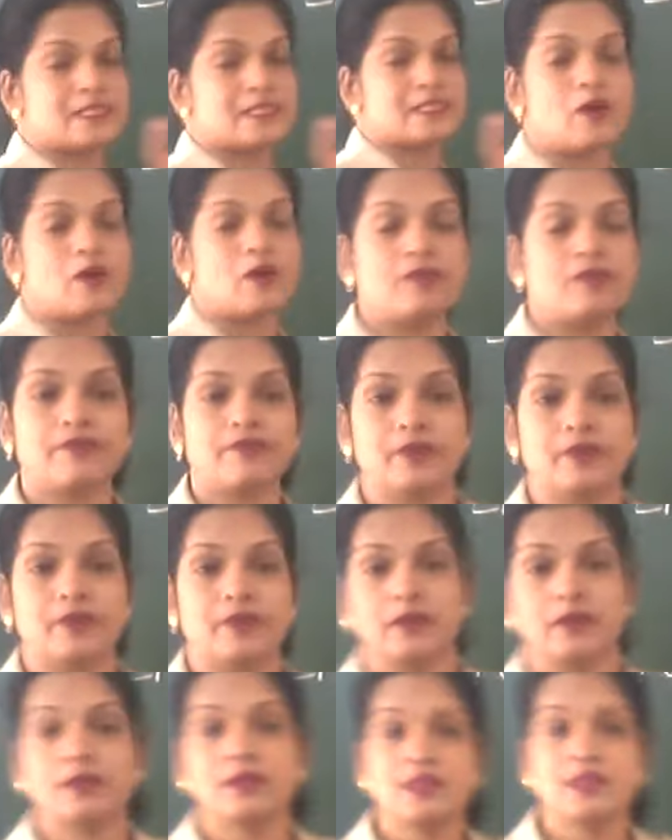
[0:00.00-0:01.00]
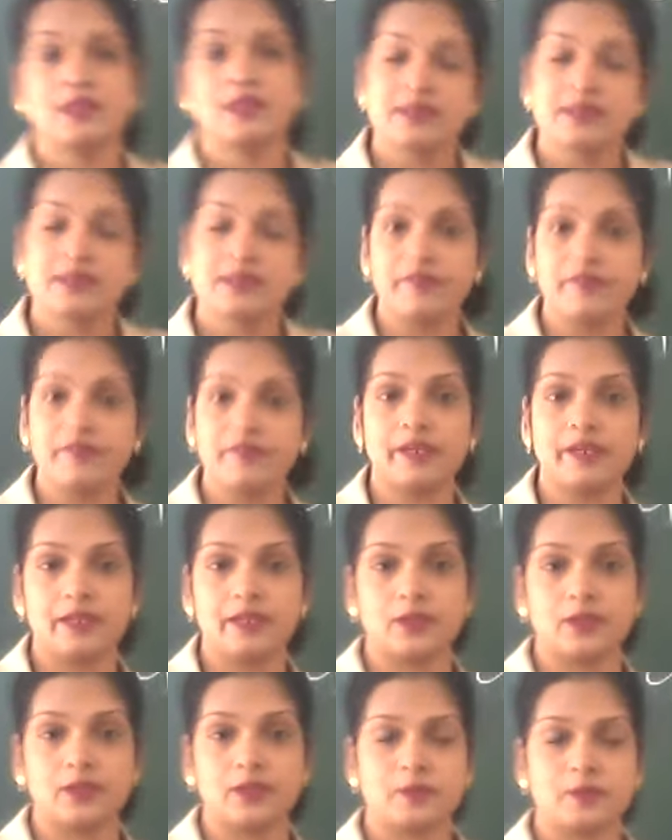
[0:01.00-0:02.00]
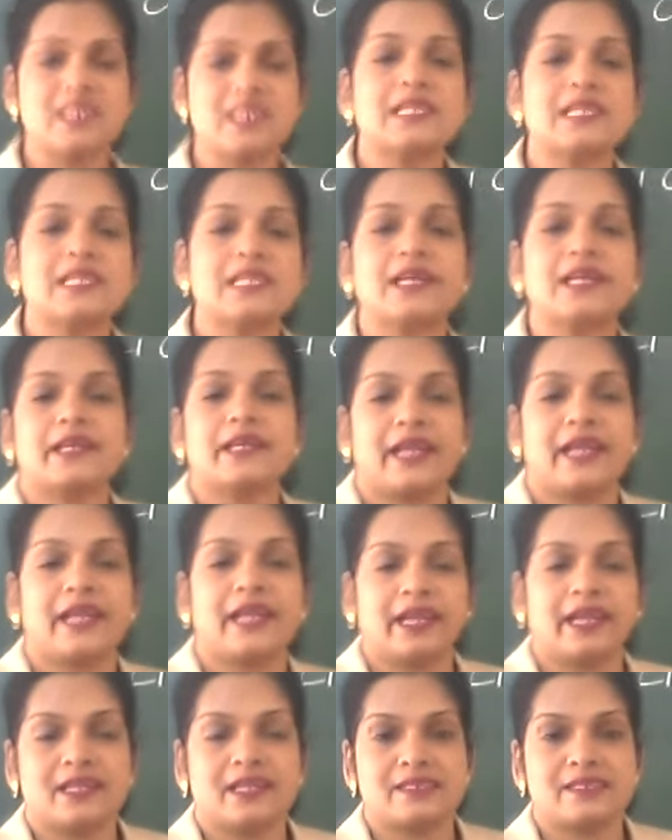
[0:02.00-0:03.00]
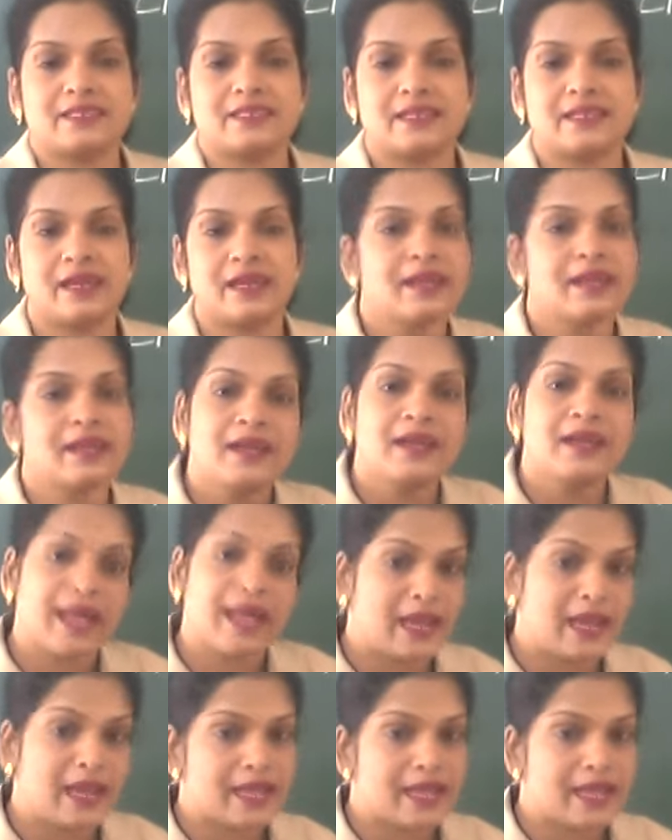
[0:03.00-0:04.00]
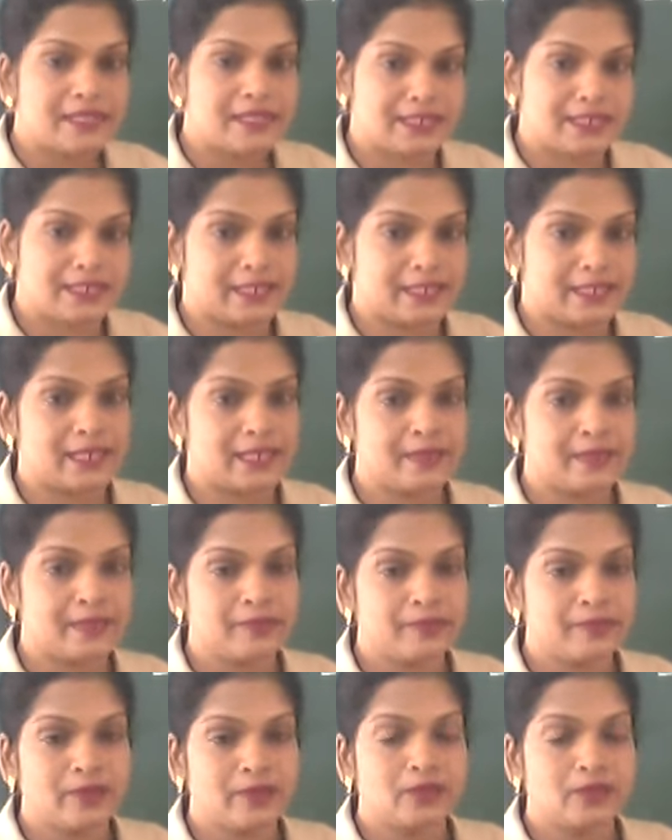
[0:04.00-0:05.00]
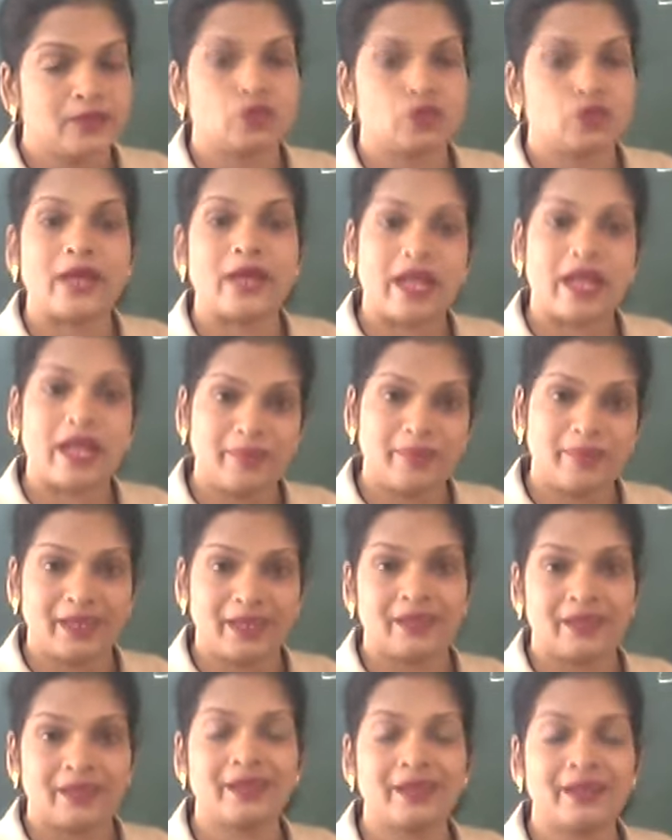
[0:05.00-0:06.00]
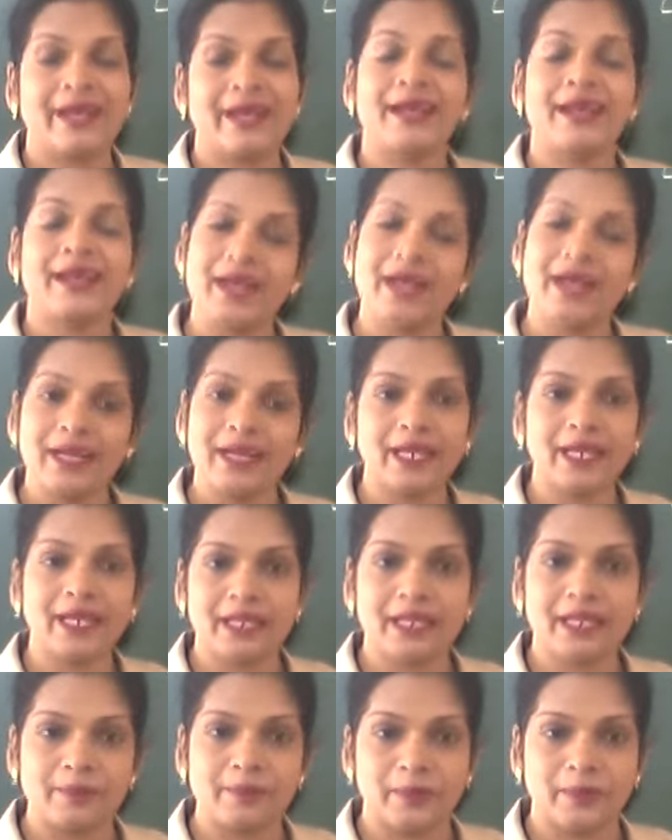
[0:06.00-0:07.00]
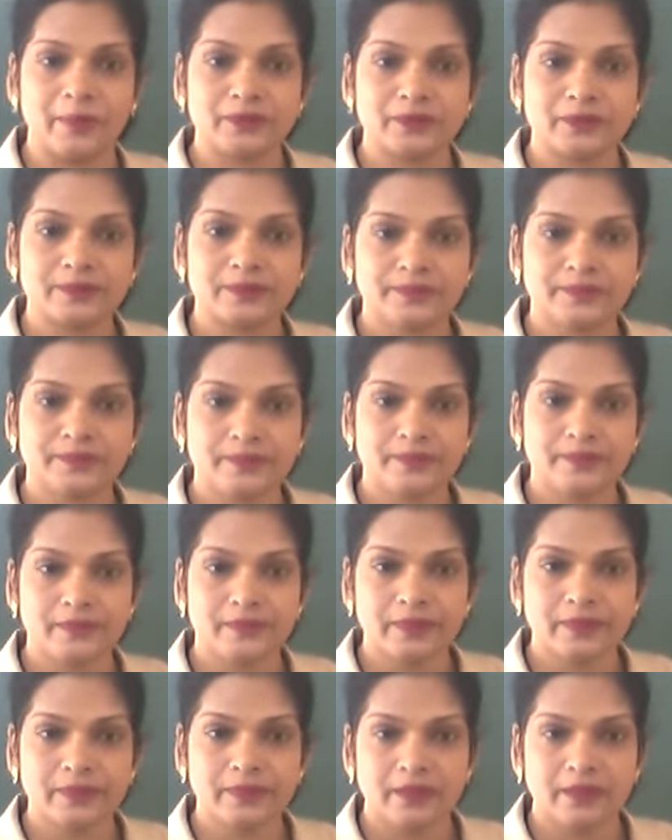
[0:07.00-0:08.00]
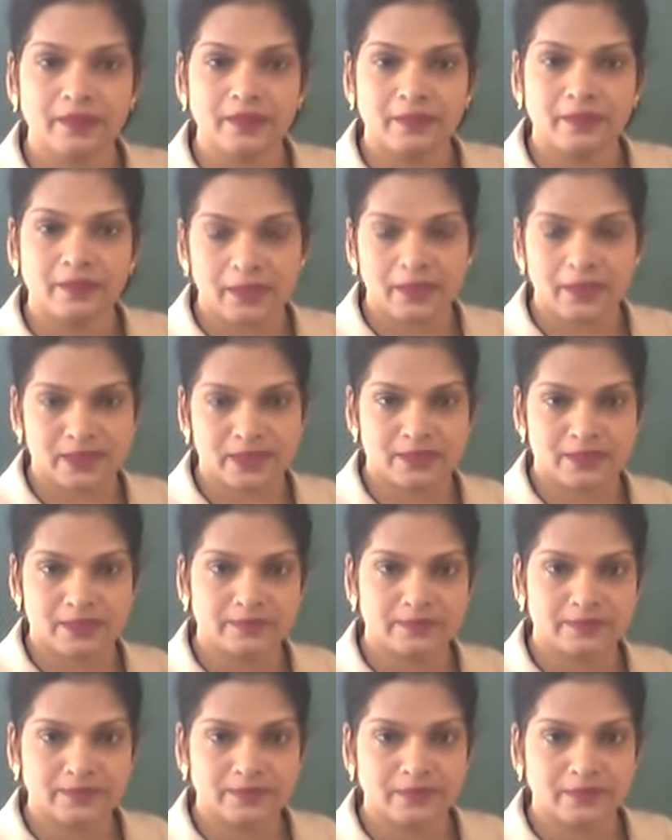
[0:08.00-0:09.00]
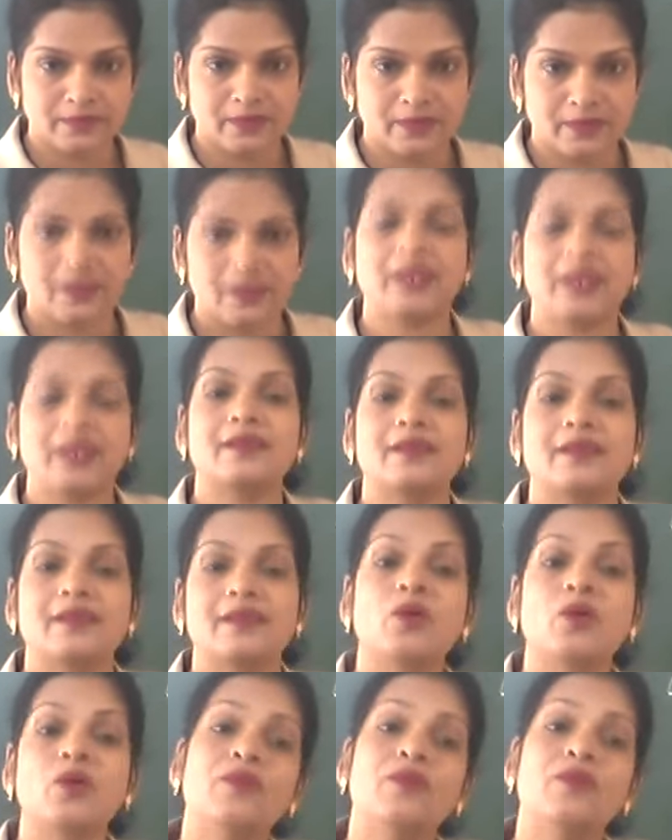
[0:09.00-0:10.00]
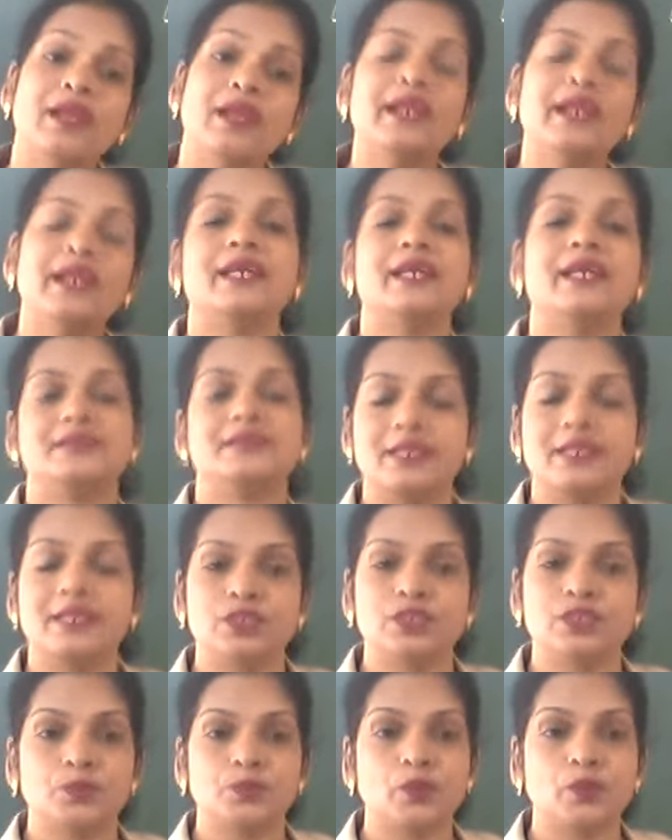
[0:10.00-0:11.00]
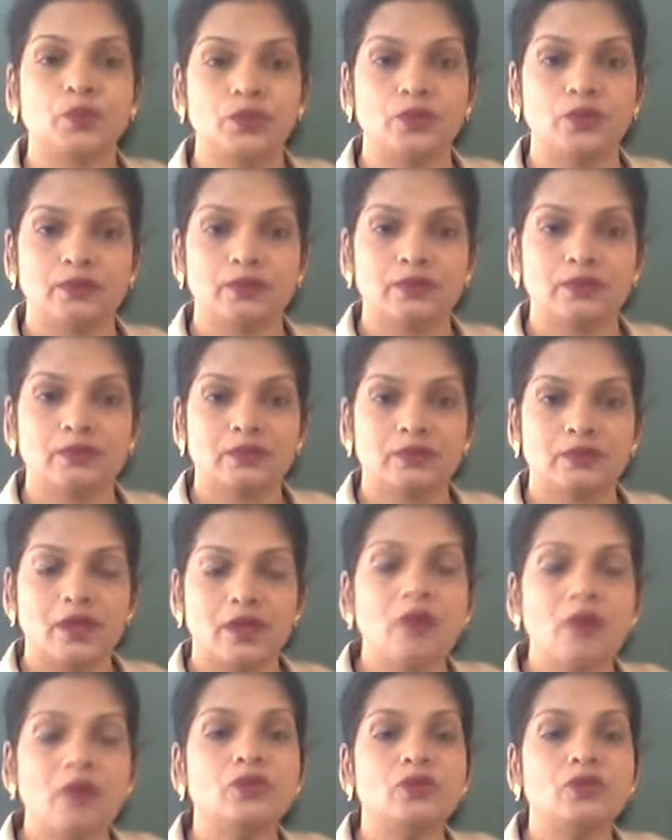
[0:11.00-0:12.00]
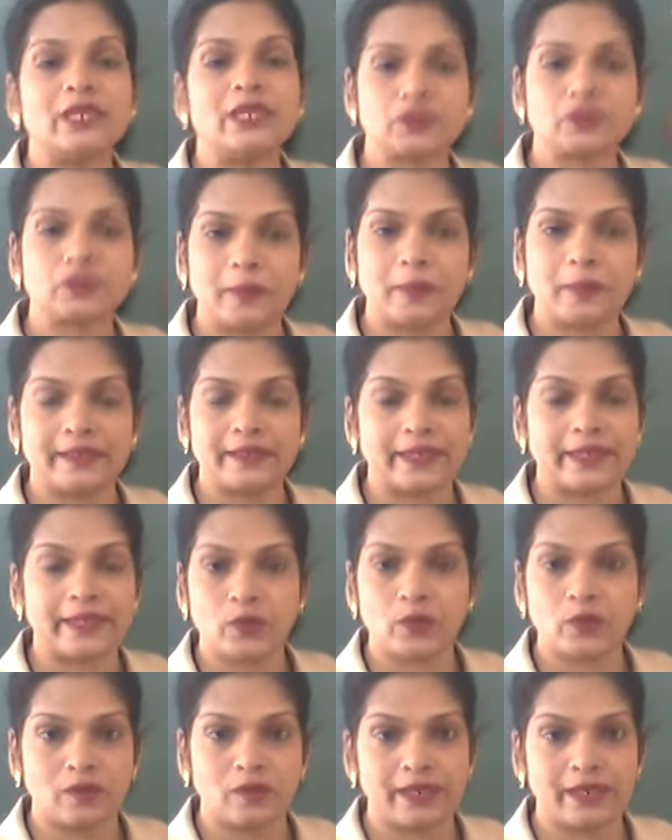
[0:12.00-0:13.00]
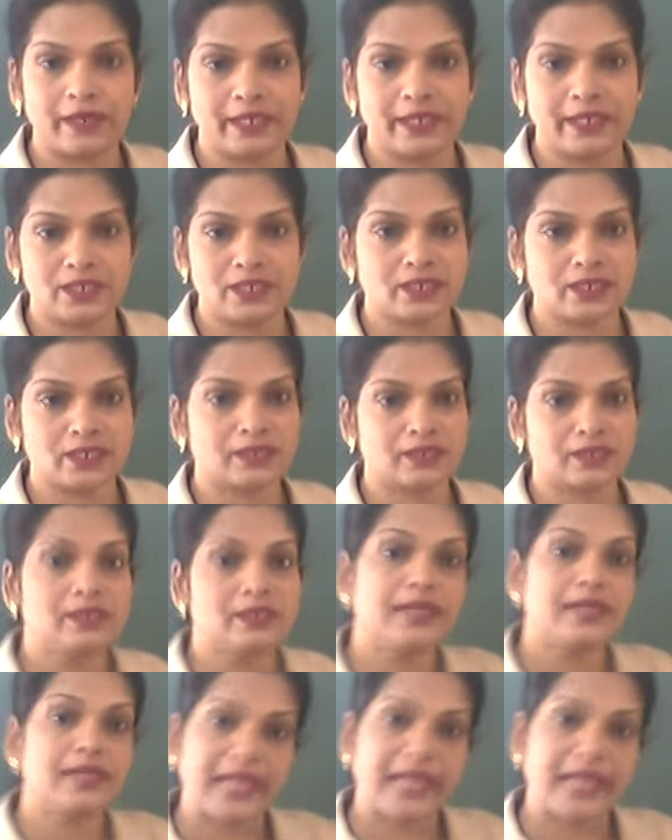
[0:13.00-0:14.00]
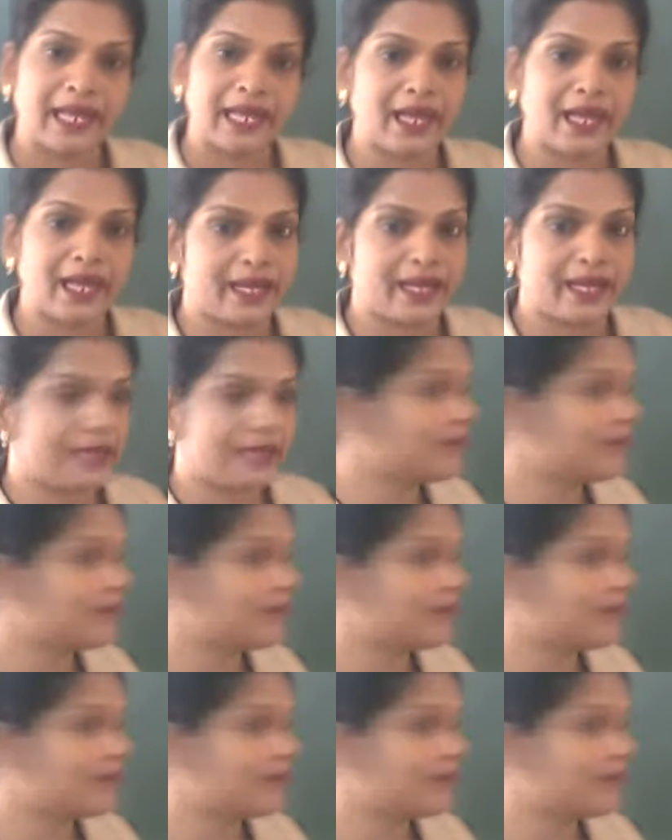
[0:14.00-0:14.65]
of 17th group. Just like our NaCl, LiCl should have been an ionic compound. But here the covalent nature is more. How to explain that covalent nature? Li,